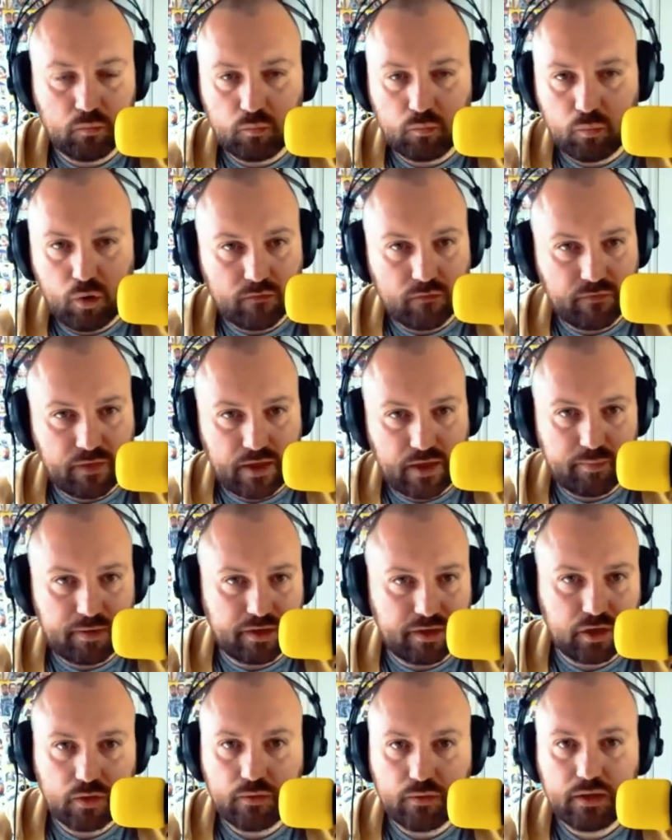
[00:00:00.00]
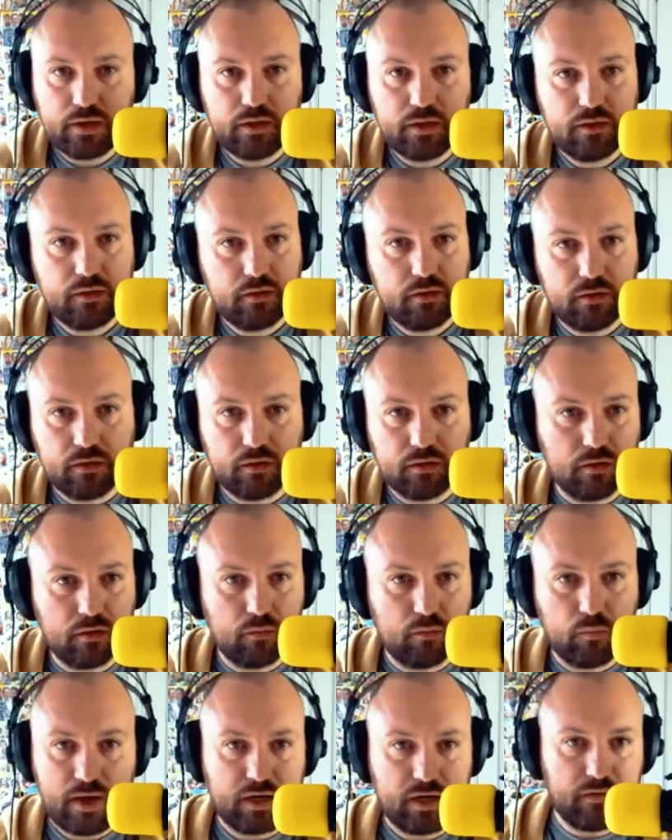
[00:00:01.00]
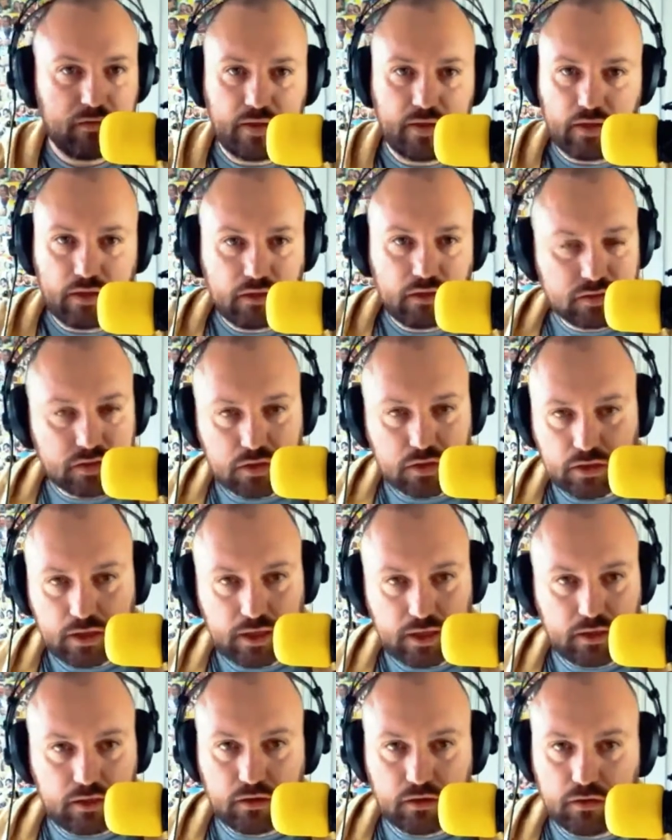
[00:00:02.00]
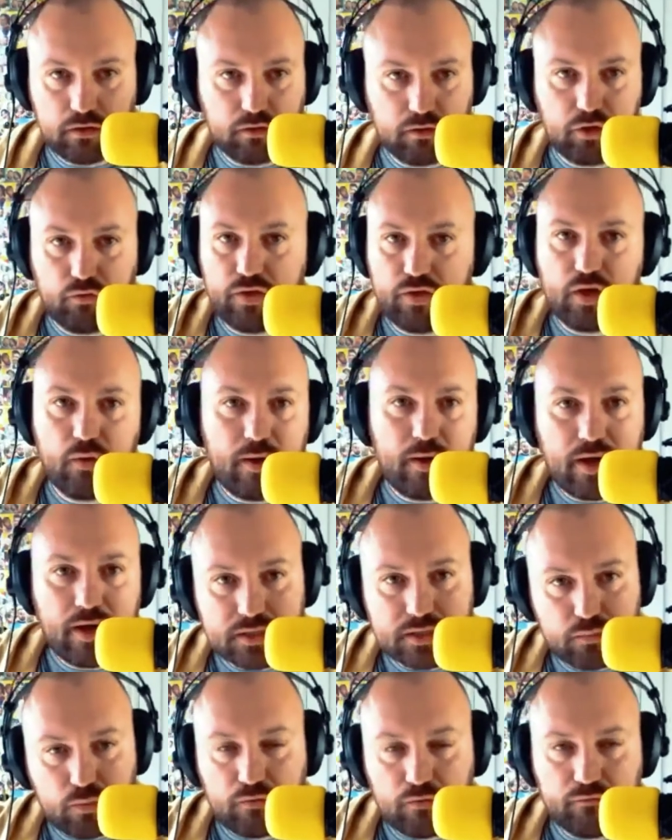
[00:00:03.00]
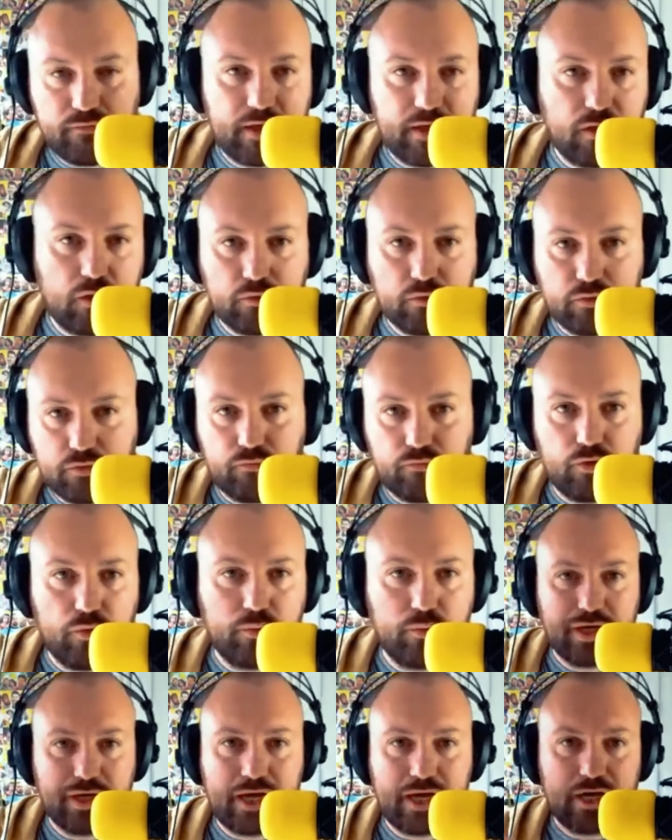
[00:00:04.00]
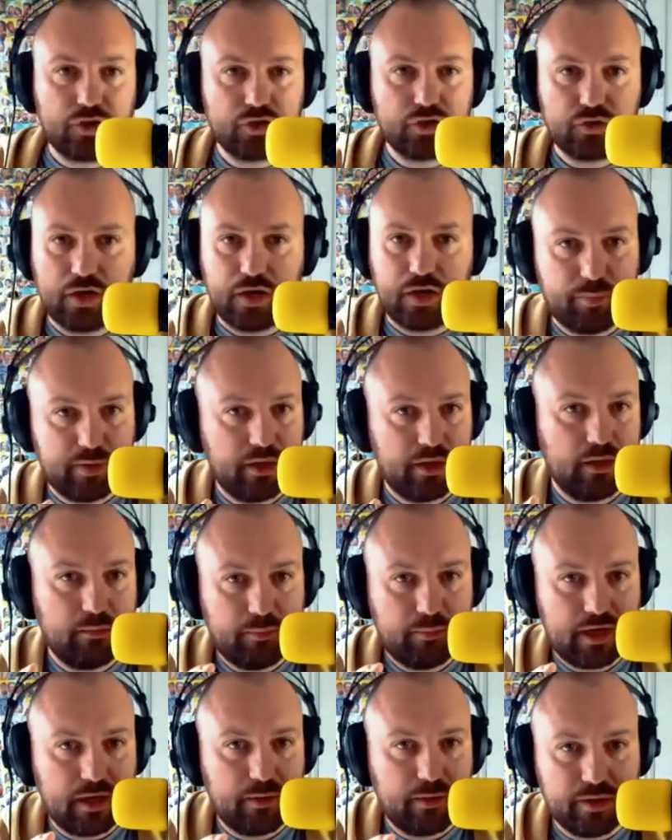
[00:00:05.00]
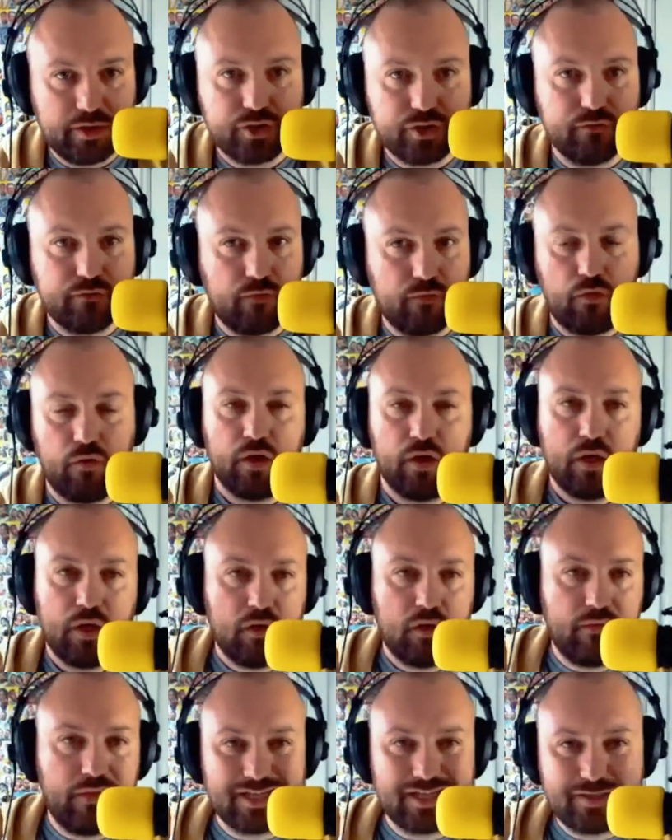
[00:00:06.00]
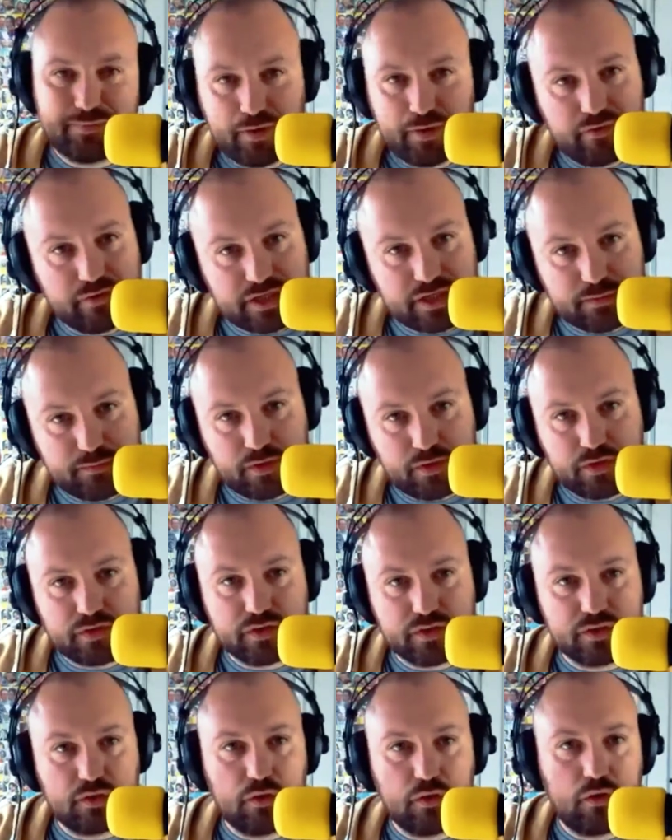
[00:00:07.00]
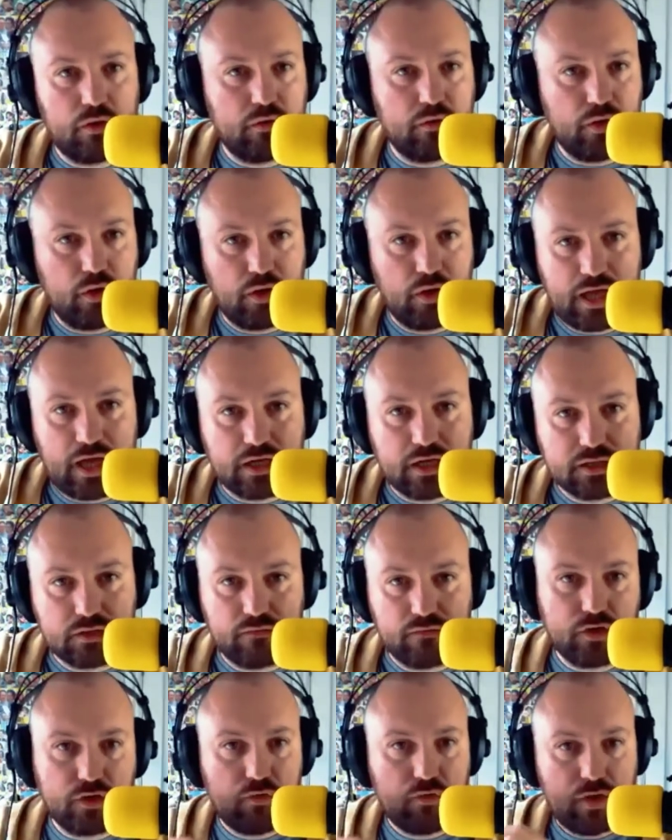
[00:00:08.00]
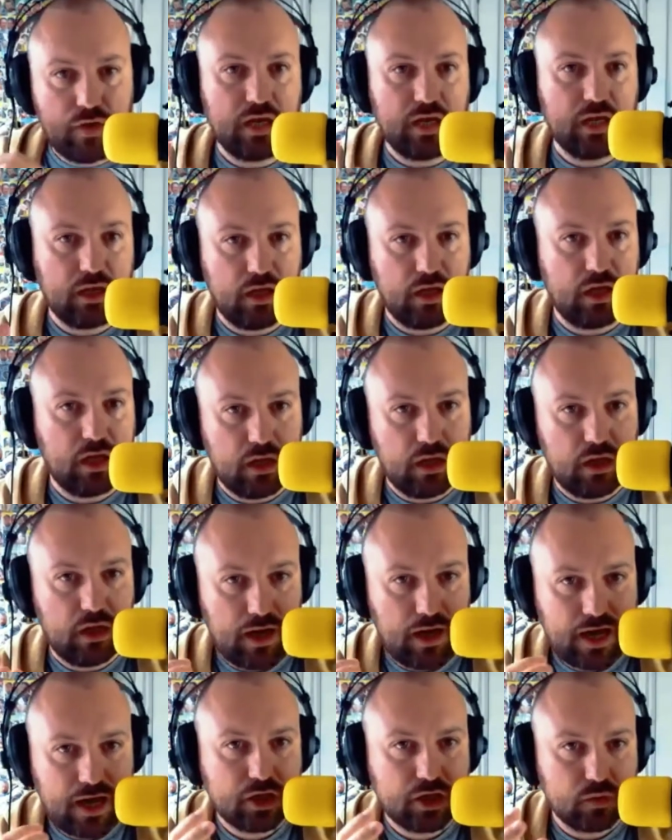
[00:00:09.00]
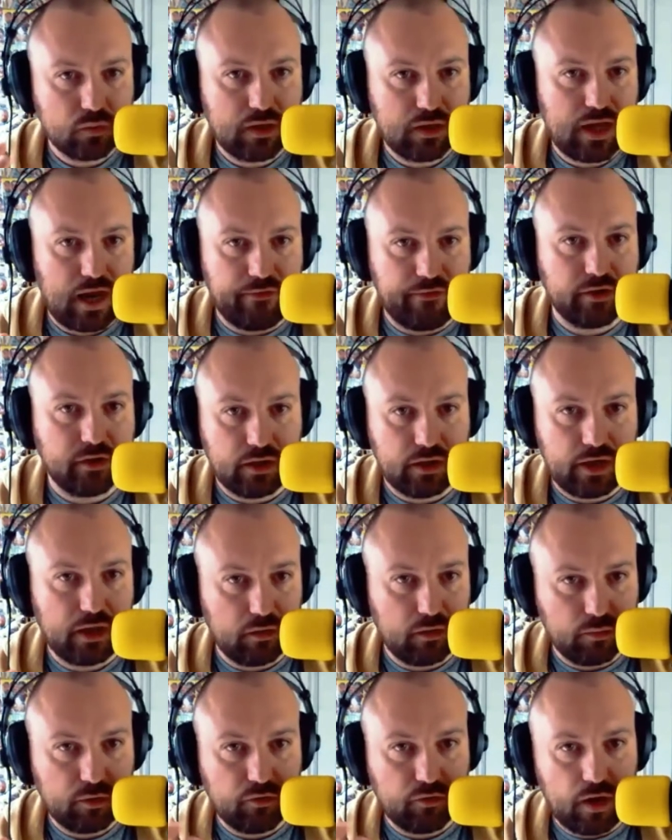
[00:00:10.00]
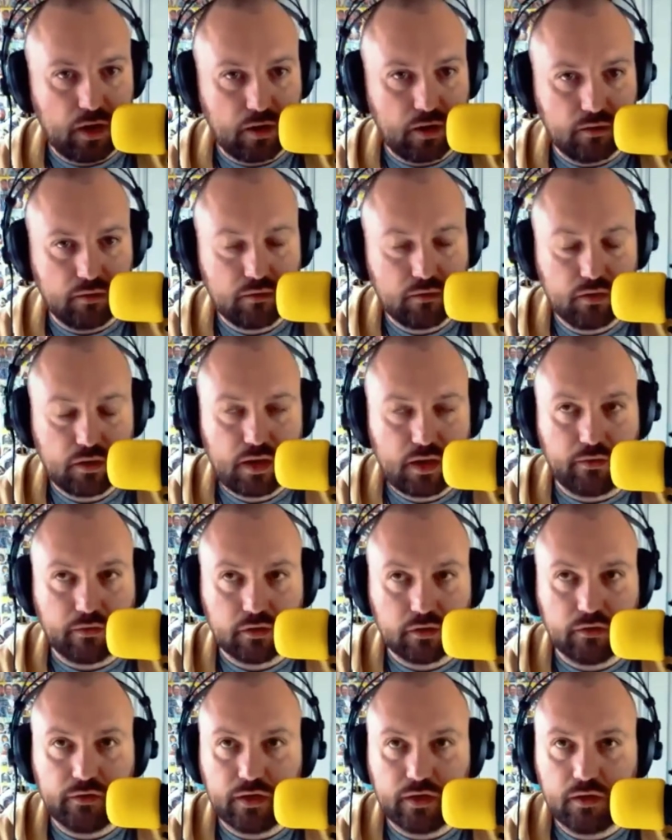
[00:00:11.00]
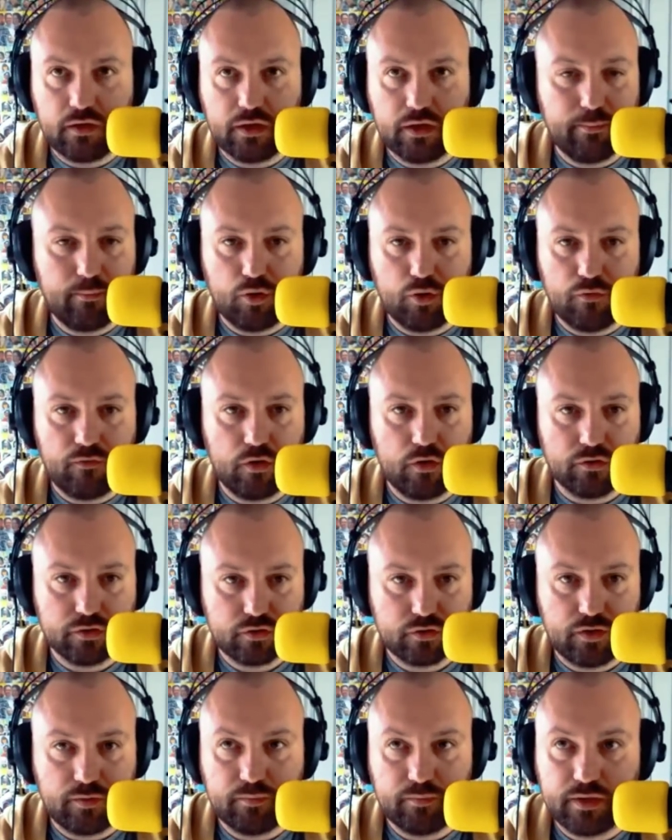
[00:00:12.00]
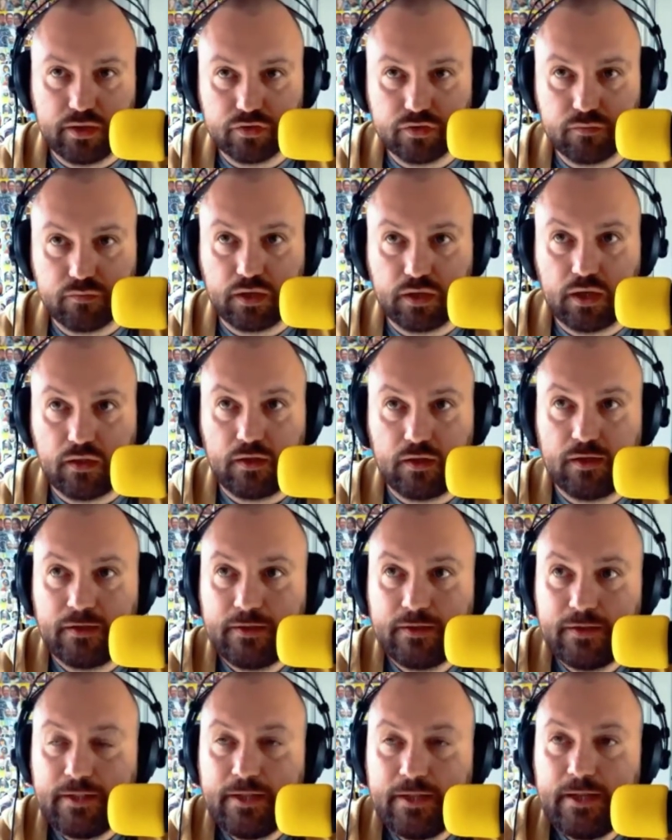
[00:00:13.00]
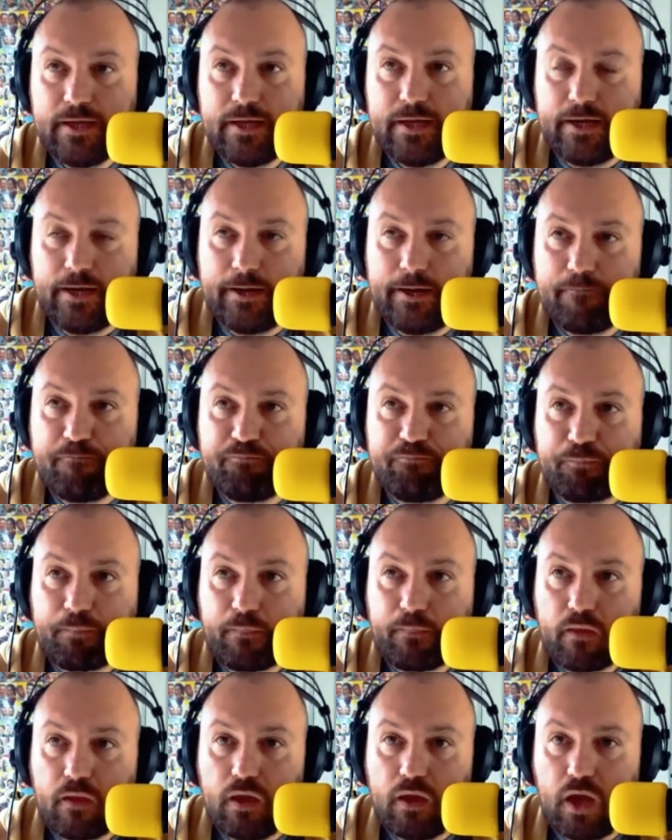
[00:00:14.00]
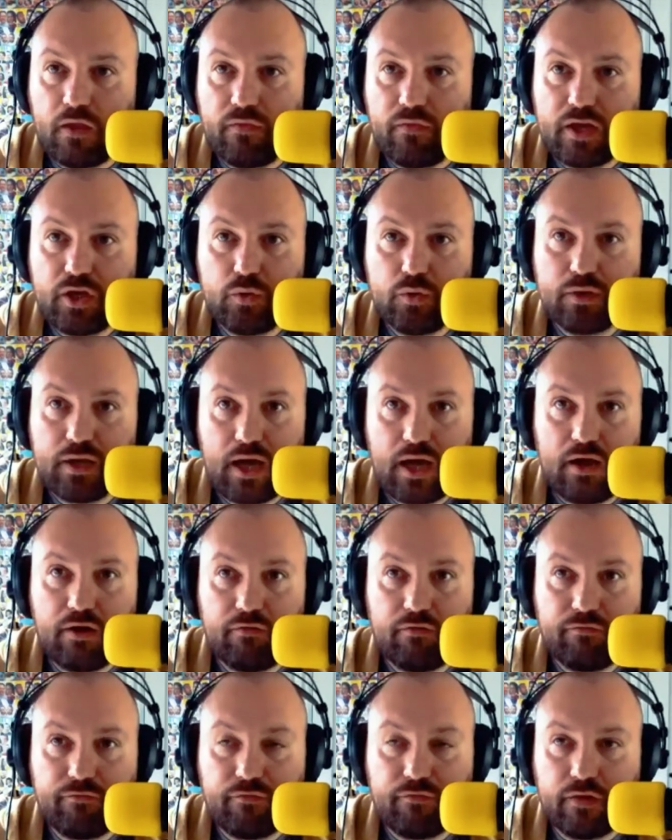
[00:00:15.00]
What have they been doing? Where do they sort of like, career wise, what have they gone through? And of just trying to paint a picture for the experience this person's got and all that kind of stuff. You're creating an actual character, like you're creating a character in a movie or a screenplay or something like that. And then you would have